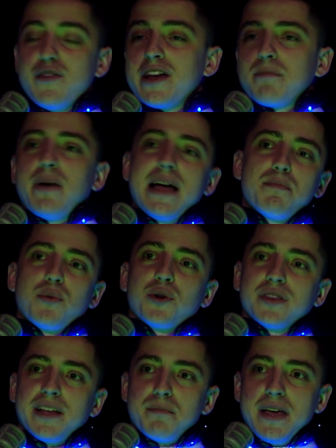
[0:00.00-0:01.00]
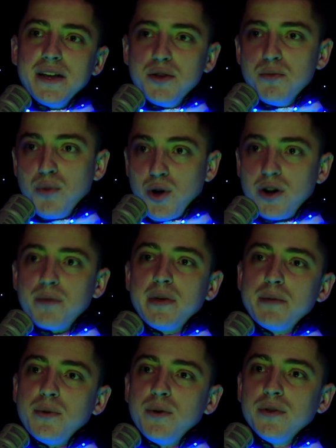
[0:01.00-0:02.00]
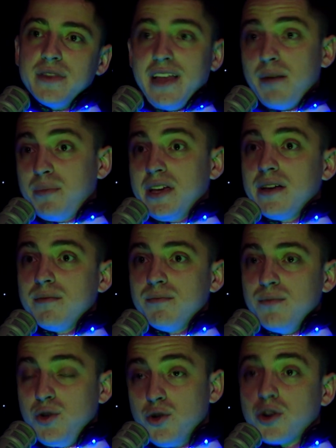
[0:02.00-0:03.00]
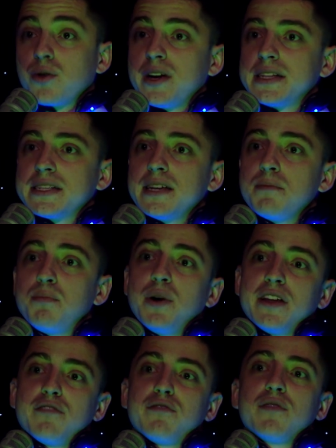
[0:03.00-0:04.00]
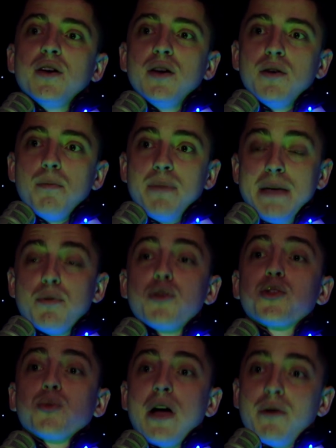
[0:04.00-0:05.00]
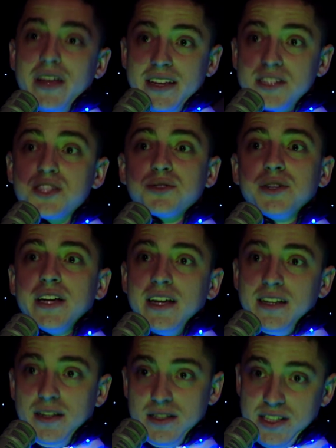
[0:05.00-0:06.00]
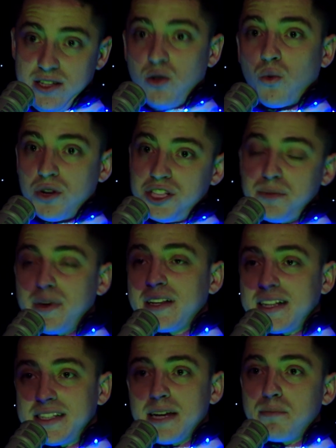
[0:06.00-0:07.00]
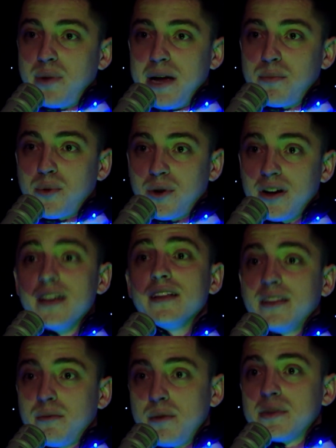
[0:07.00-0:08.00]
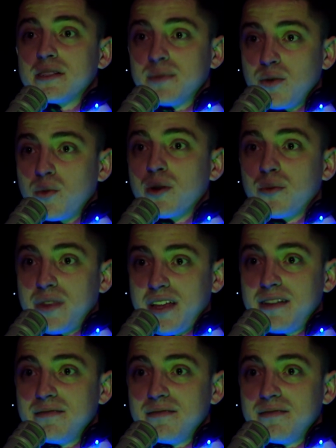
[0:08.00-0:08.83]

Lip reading: If you had a pipe board that made you murder people, that'd be you're crazy. But if people throughout history still worshiping that same pipe board, there might be something weird with that.